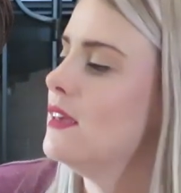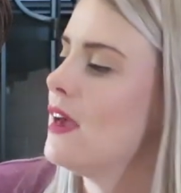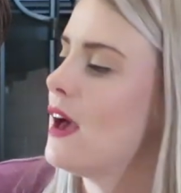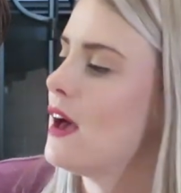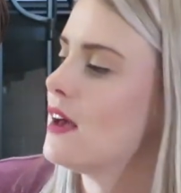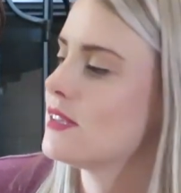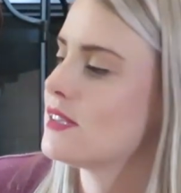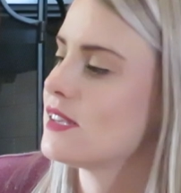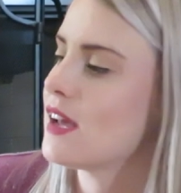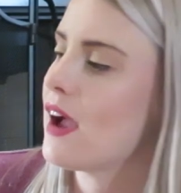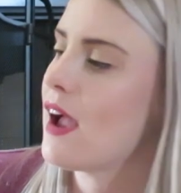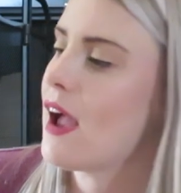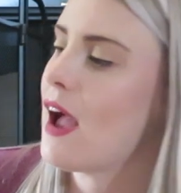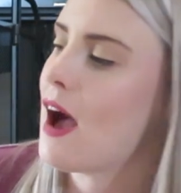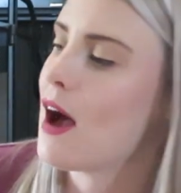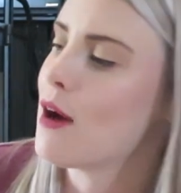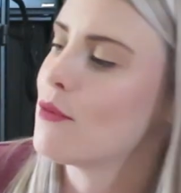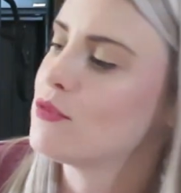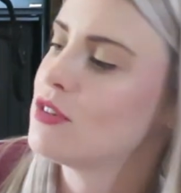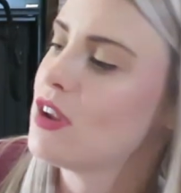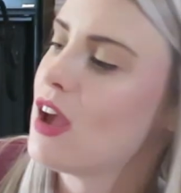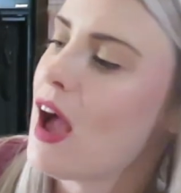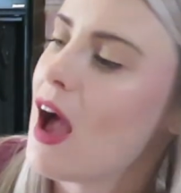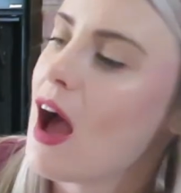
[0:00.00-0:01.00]
yes, I
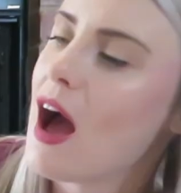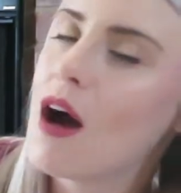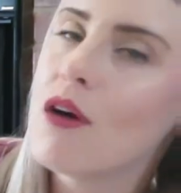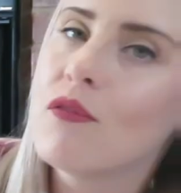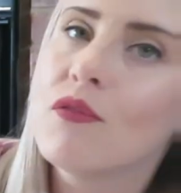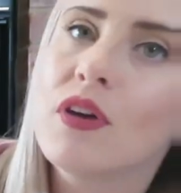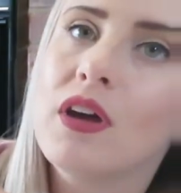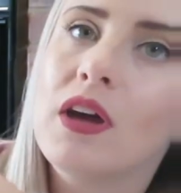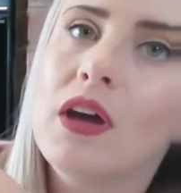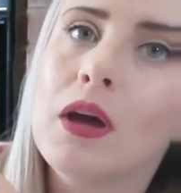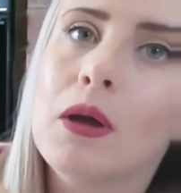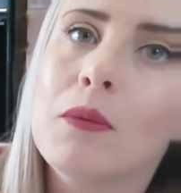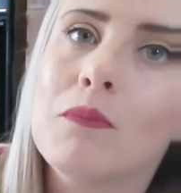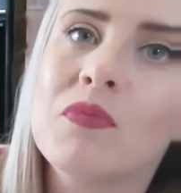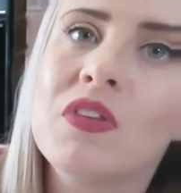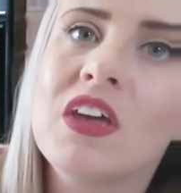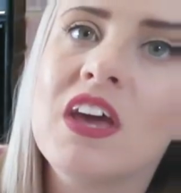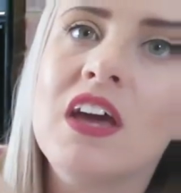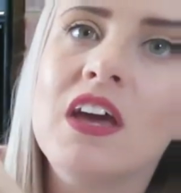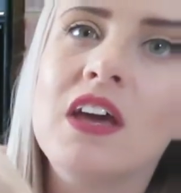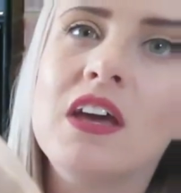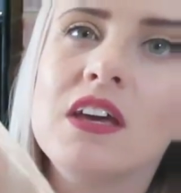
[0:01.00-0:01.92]
have to have him.